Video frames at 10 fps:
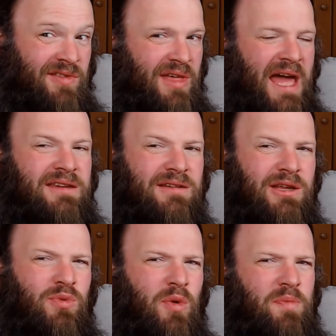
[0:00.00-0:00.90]
that,
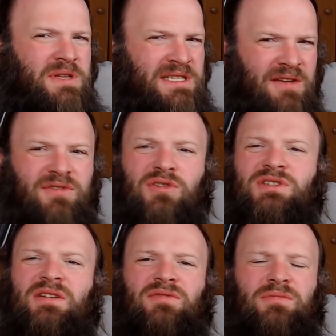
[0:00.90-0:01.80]
it would be
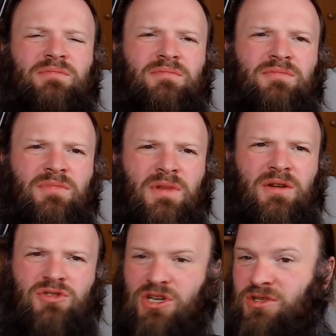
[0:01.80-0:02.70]
7-on-7.
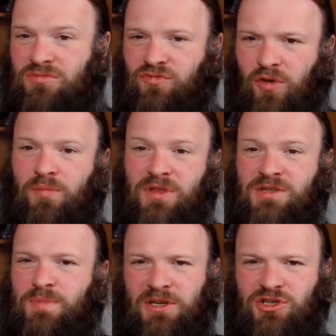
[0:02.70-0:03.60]
Just from this
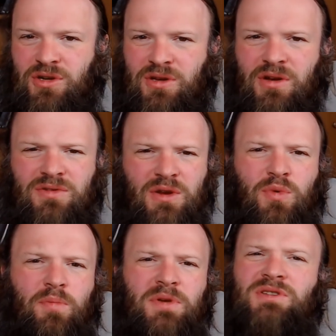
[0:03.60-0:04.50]
picture, you know, it
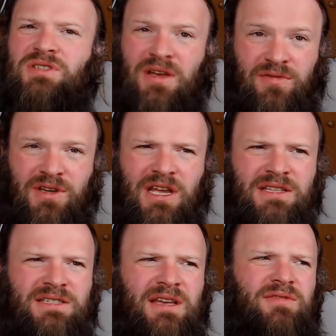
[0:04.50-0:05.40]
would be 7
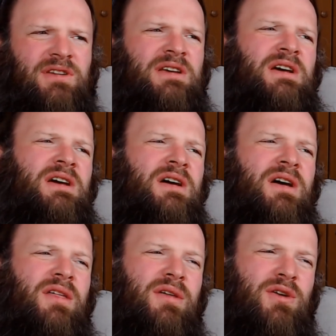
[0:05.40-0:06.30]
against 7.
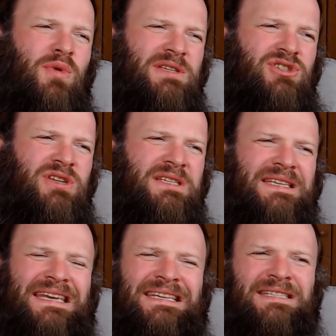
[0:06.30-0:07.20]
The question is
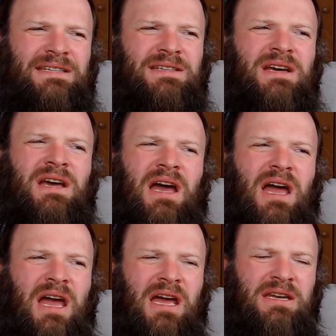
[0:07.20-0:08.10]
it?
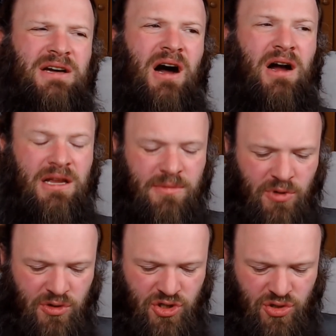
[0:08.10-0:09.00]
And I am
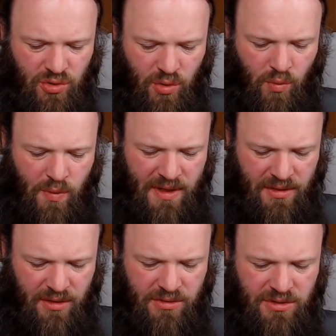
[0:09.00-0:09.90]
not sure whether
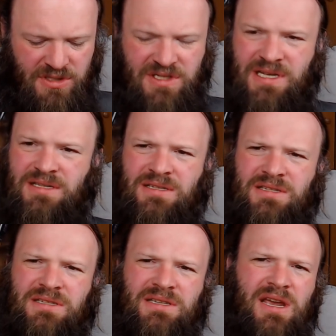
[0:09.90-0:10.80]
or not
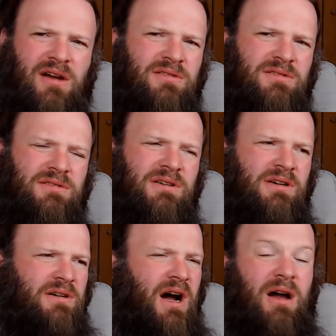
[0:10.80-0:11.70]
Senseon,
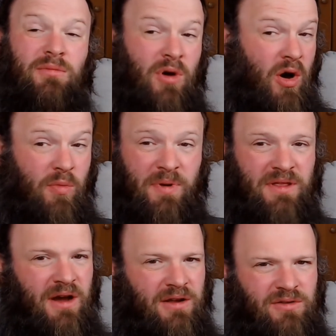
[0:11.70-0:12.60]
I'm hoping
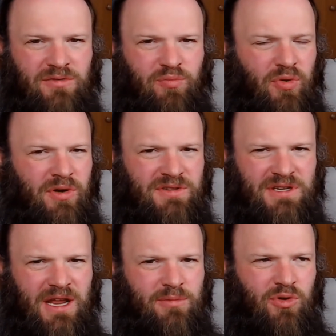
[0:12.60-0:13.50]
I pronounced the
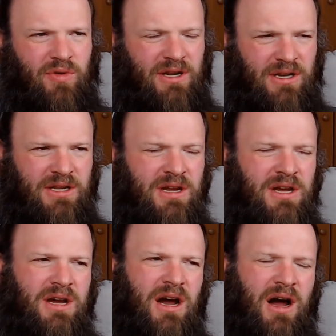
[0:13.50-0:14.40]
name correctly,
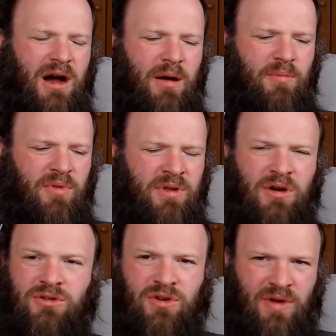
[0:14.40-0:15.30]
the
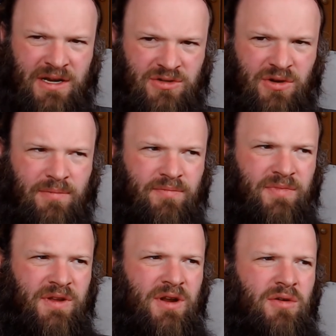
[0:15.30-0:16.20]
old director,
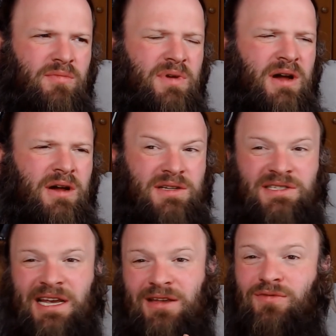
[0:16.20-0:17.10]
you know,
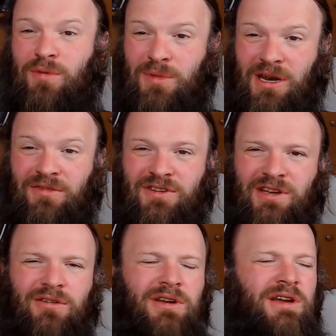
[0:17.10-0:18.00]
second from the left
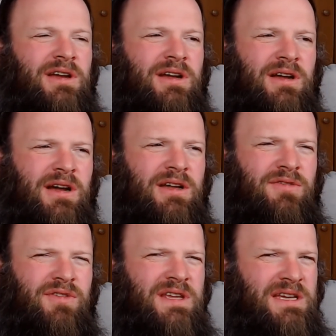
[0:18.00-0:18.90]
here,
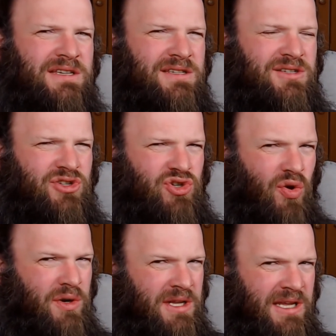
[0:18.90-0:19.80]
if he is
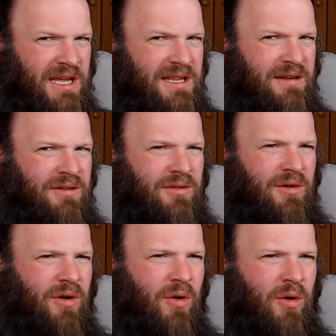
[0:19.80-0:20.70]
joining in
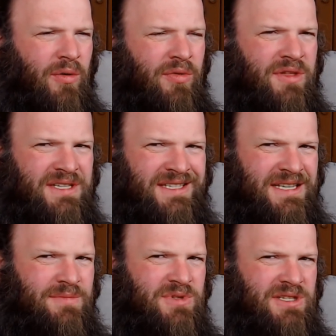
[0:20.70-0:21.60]
on this
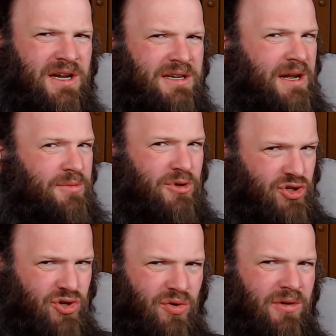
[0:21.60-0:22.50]
team side, I'm not
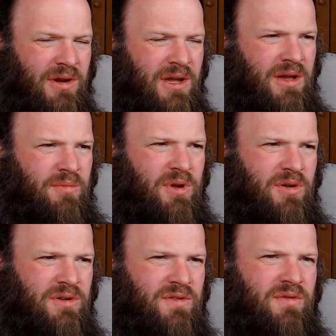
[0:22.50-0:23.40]
sure,
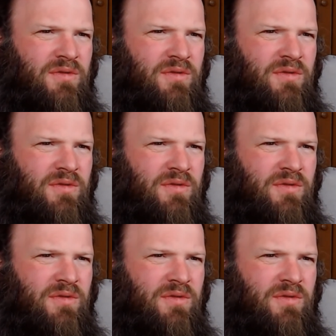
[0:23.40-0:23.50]
because